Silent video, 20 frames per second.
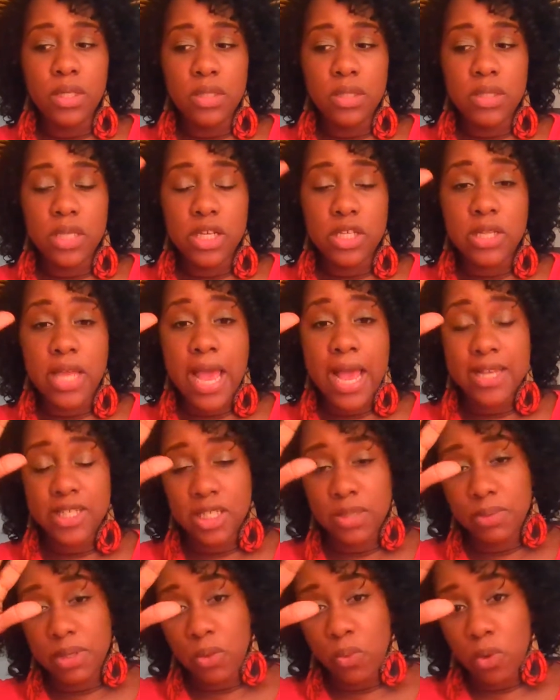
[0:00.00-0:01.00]
there has
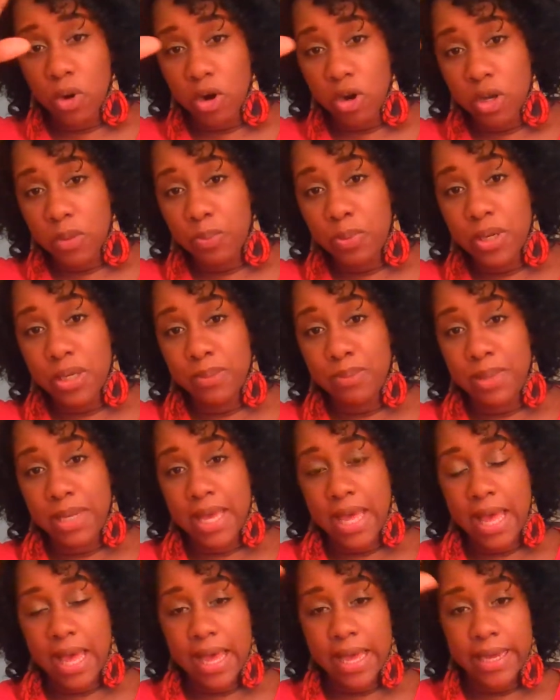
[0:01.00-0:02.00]
to be work put
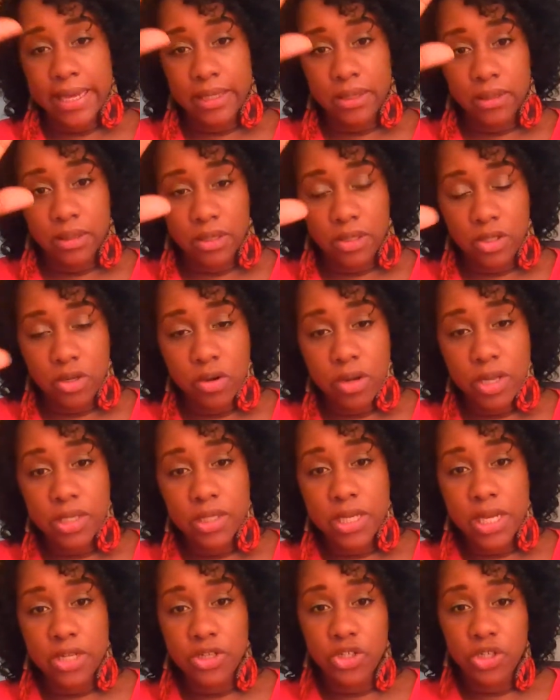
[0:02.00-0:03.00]
behind your
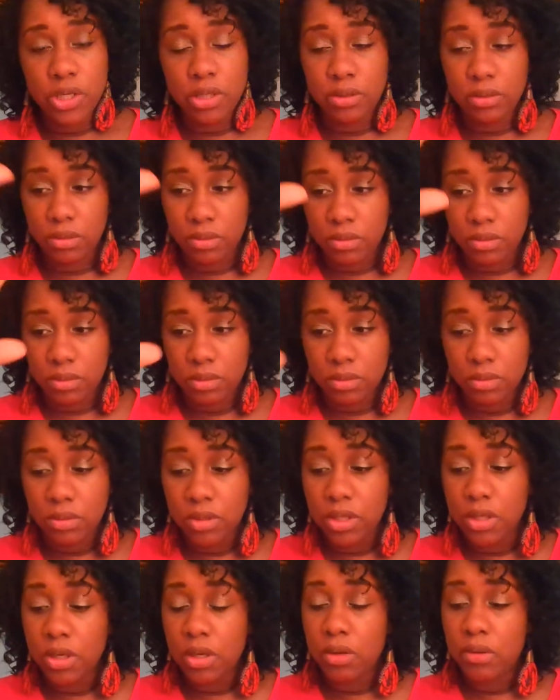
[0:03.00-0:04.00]
intention,
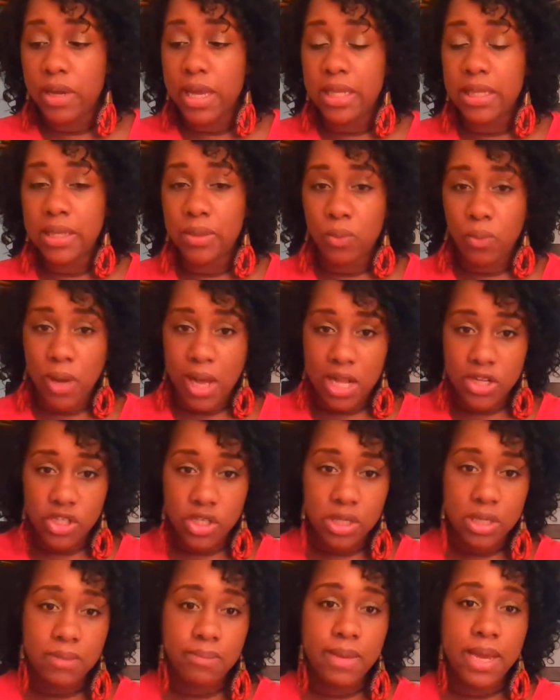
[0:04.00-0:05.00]
and then
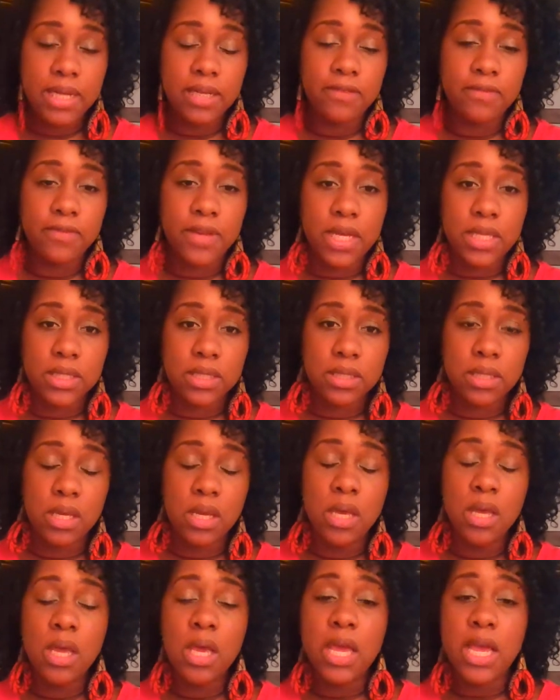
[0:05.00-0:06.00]
watching it manifest.
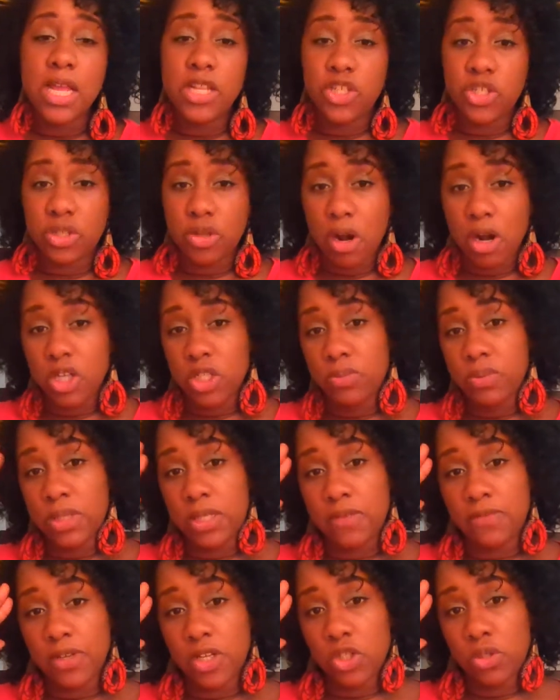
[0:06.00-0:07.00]
It starts with
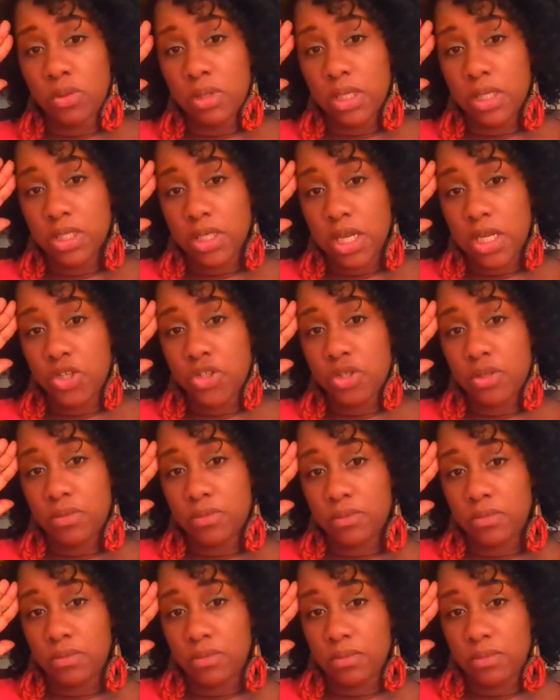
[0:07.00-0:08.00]
the visualization.
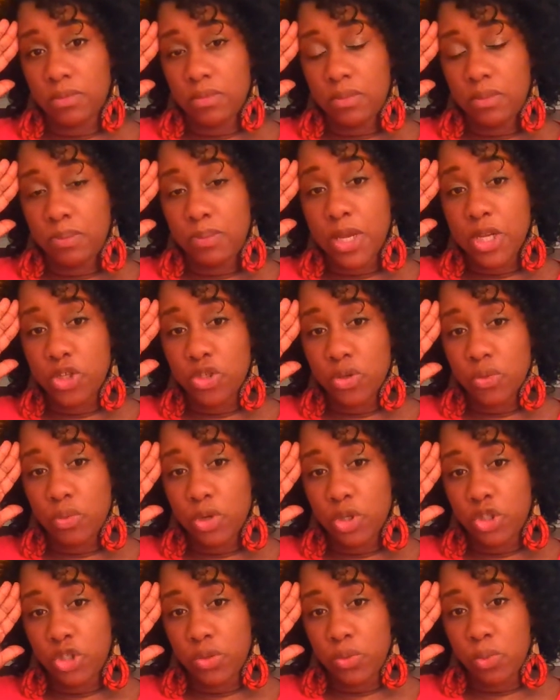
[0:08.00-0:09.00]
Picture
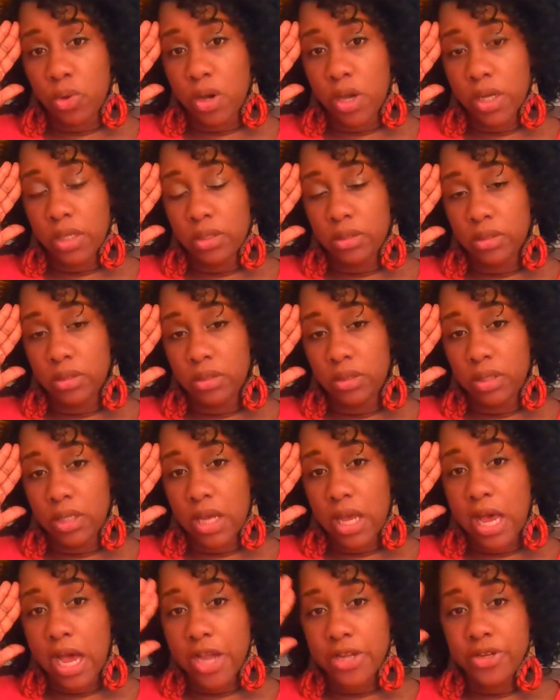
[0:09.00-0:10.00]
what you want,
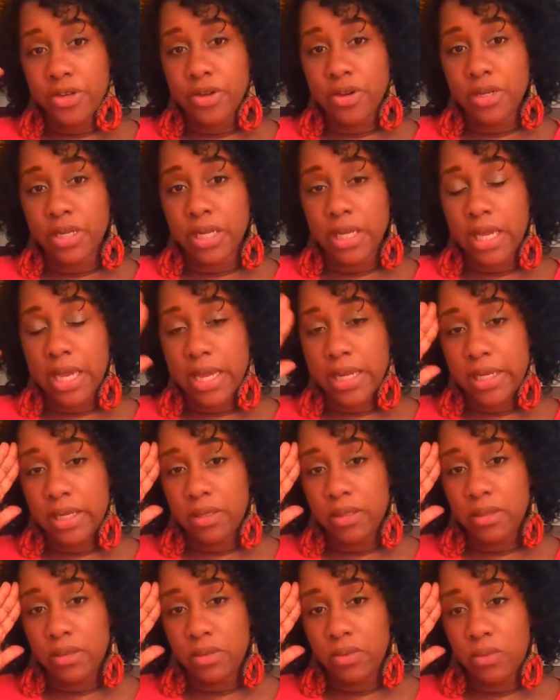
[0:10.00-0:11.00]
how you're going to get it,
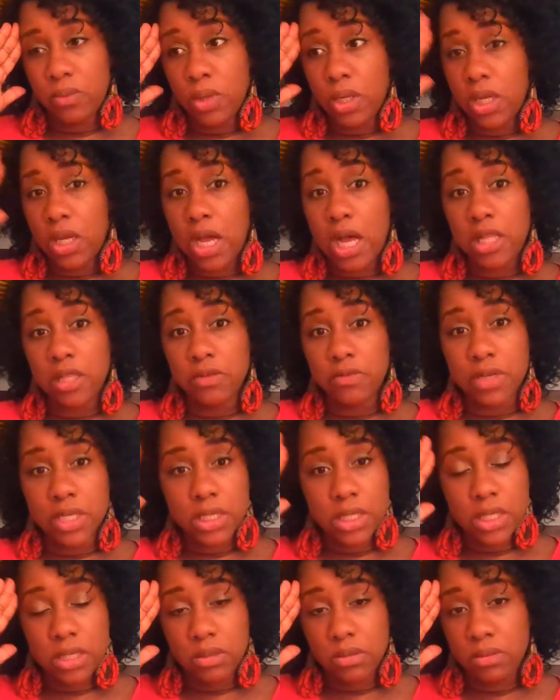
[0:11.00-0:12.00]
what color
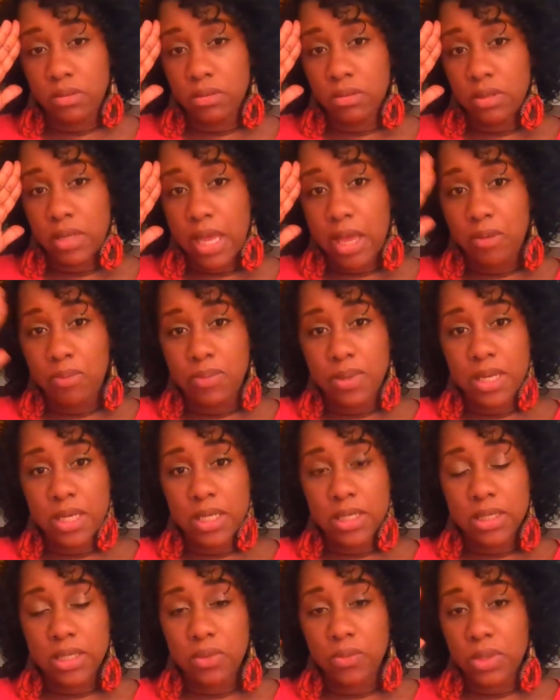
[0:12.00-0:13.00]
is it, how big
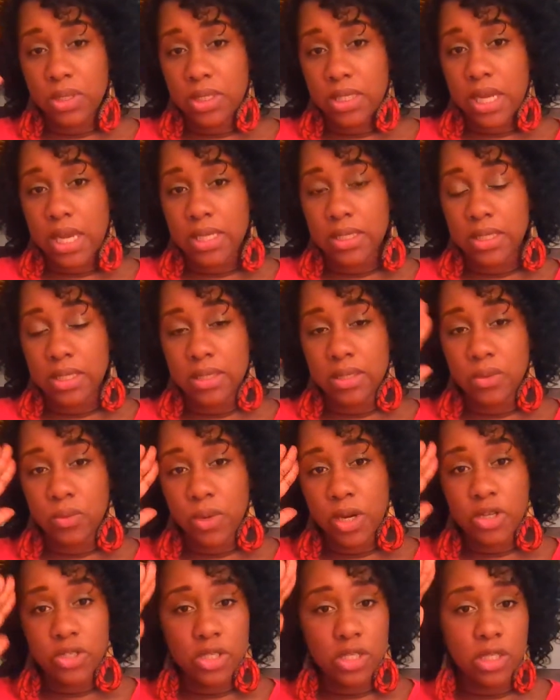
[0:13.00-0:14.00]
is it, what size is it,
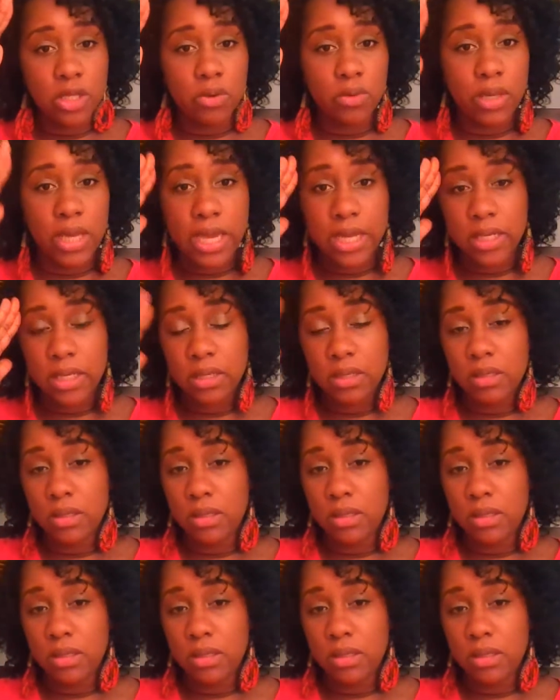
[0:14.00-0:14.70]
where is it located,